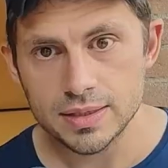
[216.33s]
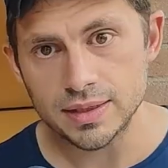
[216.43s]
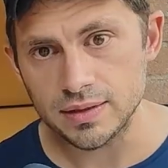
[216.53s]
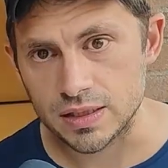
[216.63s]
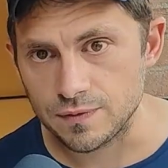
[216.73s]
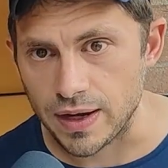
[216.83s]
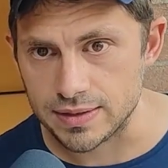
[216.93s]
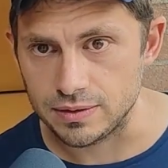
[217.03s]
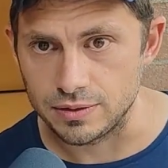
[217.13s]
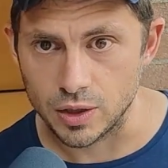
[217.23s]

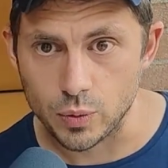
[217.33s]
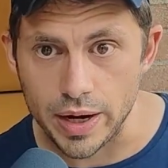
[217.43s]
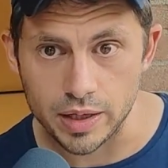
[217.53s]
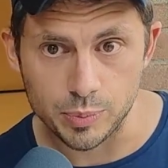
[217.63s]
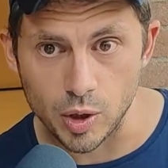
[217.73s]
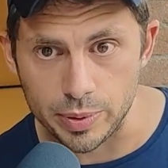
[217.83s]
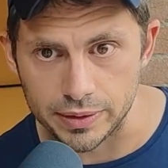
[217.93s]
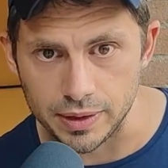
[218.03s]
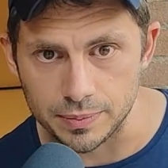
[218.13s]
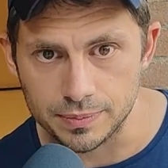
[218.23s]
satisfies the required
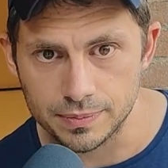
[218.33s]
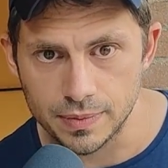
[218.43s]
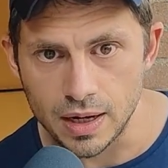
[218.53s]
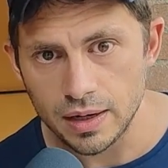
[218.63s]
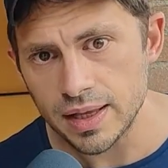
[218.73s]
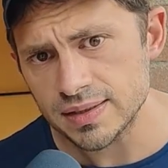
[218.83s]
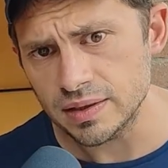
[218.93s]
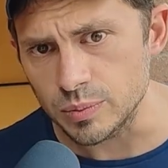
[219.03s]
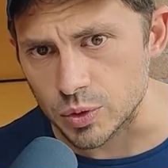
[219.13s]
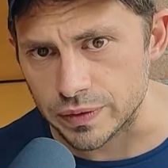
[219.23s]
property. Let's
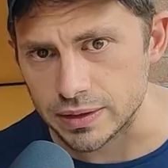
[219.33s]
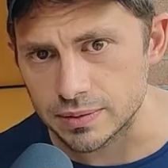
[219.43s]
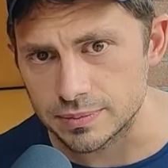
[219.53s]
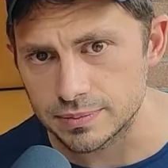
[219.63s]
remove it.